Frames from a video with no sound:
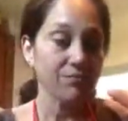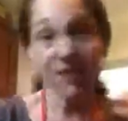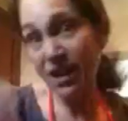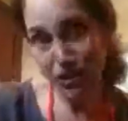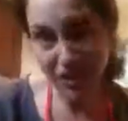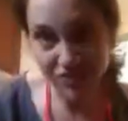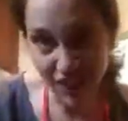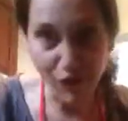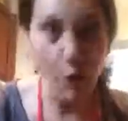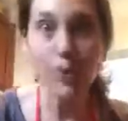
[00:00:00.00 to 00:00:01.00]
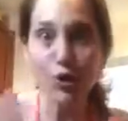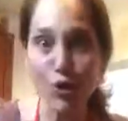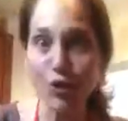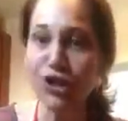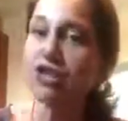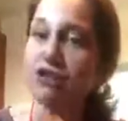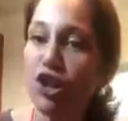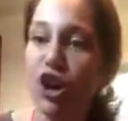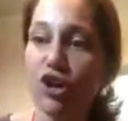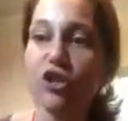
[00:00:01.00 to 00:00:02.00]
not just flavor, but gorgeous
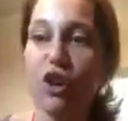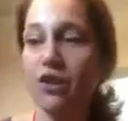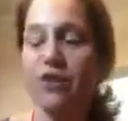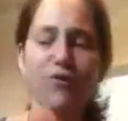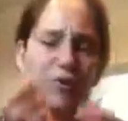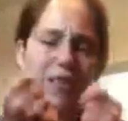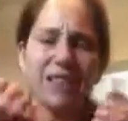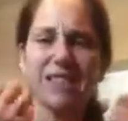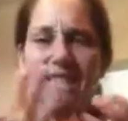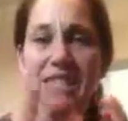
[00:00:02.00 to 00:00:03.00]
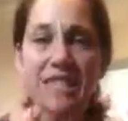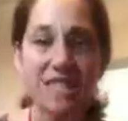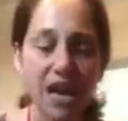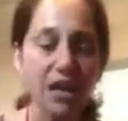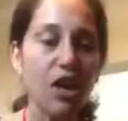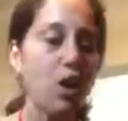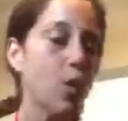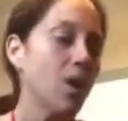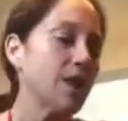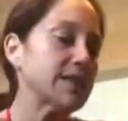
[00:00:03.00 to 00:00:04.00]
look to all the food. Like this
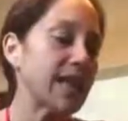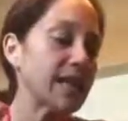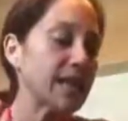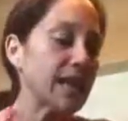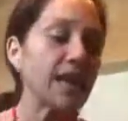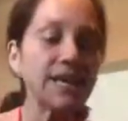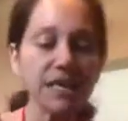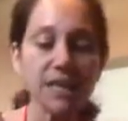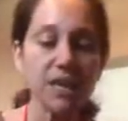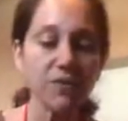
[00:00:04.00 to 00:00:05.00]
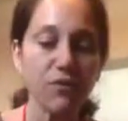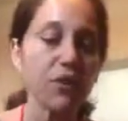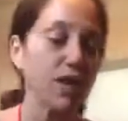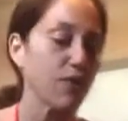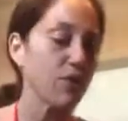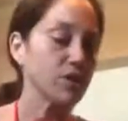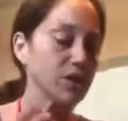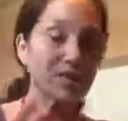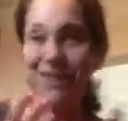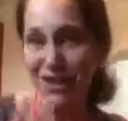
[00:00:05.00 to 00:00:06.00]
yellow, like Indian
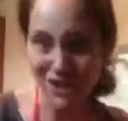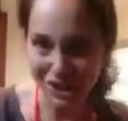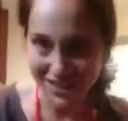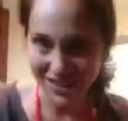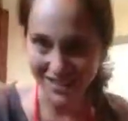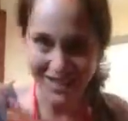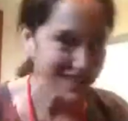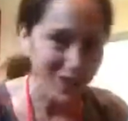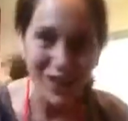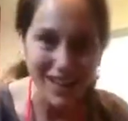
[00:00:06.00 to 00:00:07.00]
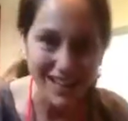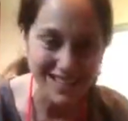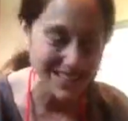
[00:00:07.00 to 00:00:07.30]
flavored deliciousness. That's all I